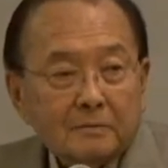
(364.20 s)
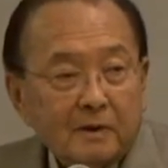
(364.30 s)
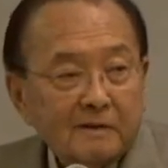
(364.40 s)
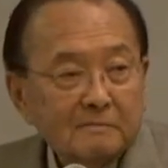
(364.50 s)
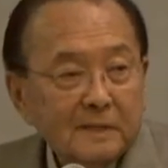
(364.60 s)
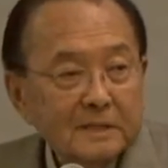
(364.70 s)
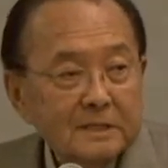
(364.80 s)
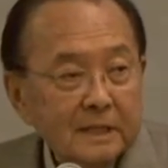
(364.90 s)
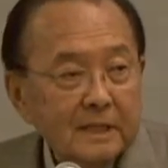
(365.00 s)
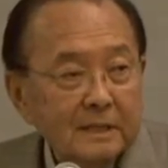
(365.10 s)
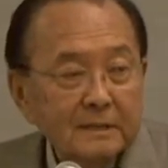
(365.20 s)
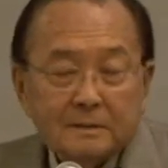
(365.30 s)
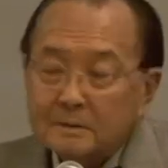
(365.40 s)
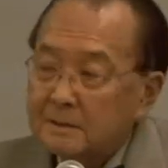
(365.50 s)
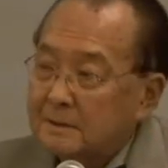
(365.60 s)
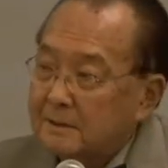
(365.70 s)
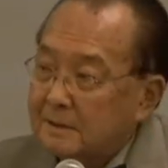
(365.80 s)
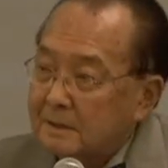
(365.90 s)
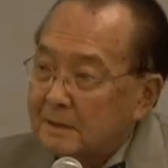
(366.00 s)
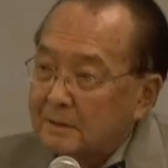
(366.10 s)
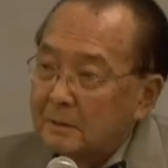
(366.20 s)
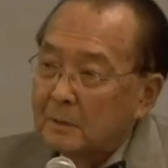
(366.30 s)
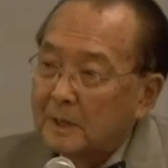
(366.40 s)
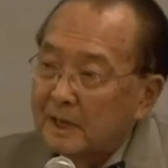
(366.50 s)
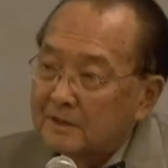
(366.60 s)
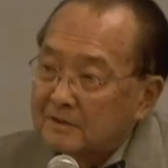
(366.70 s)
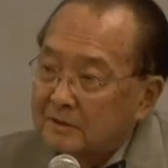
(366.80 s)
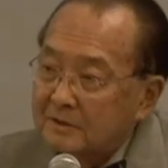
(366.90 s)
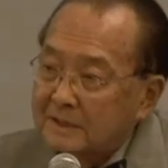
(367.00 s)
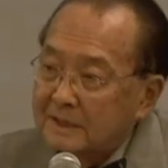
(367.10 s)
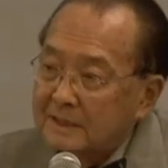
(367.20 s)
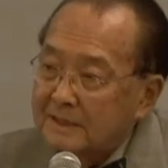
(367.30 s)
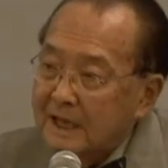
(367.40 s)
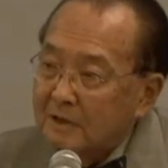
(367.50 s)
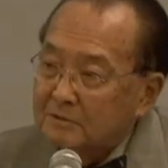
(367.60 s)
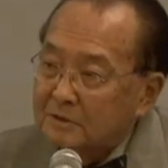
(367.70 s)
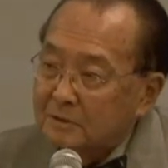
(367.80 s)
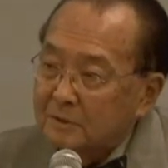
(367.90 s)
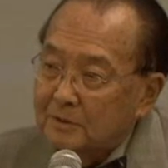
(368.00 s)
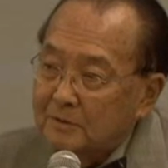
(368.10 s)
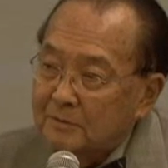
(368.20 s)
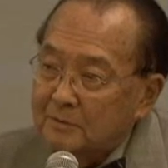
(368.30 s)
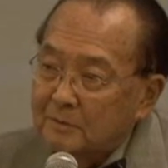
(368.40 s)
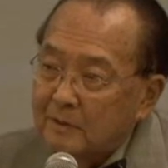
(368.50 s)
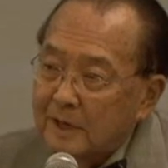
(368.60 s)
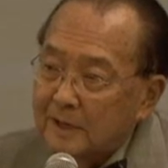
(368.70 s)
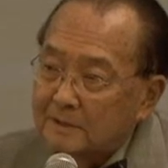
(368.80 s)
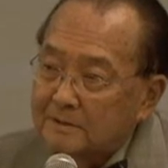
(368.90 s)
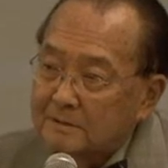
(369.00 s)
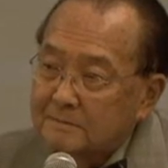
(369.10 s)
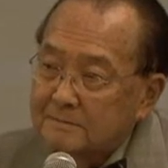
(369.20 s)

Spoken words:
12 months later, we had 13,000 going through the ranks.